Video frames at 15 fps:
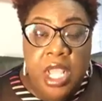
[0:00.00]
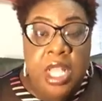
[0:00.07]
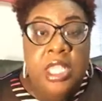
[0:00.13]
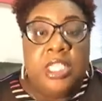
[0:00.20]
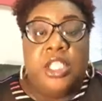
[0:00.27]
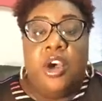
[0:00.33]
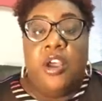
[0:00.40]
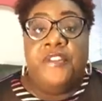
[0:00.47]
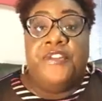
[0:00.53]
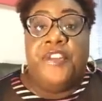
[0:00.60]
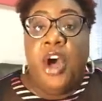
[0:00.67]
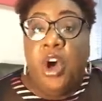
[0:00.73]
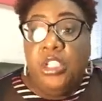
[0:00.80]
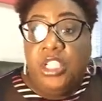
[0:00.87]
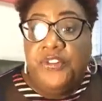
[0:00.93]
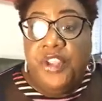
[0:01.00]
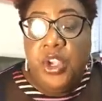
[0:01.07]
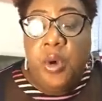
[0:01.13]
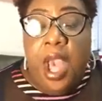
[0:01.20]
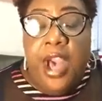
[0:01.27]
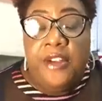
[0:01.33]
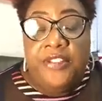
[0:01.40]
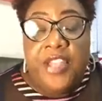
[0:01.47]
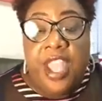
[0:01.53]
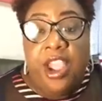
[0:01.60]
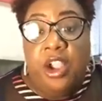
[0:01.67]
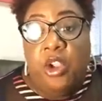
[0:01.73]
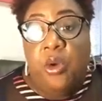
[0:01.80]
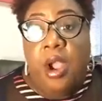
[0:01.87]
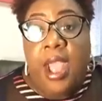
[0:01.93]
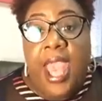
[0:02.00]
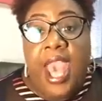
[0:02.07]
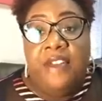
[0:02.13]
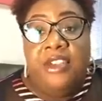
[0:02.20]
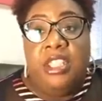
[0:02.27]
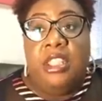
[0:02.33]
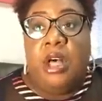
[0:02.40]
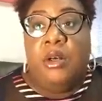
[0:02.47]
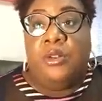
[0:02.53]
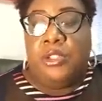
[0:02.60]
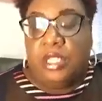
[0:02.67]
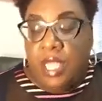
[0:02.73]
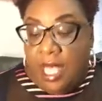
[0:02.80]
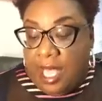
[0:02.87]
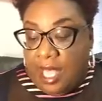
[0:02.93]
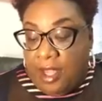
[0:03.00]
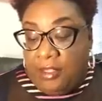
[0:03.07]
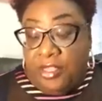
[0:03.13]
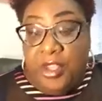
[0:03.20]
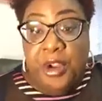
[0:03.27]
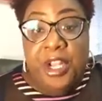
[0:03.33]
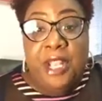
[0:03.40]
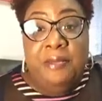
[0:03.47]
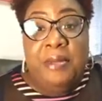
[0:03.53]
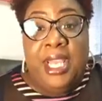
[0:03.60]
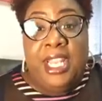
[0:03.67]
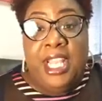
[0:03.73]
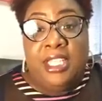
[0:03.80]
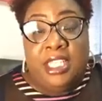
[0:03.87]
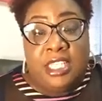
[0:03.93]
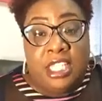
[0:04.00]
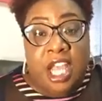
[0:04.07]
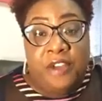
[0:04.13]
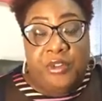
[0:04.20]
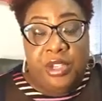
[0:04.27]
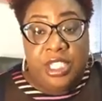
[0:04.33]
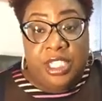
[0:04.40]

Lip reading: So if those of you out there who are having those 30-minute discovery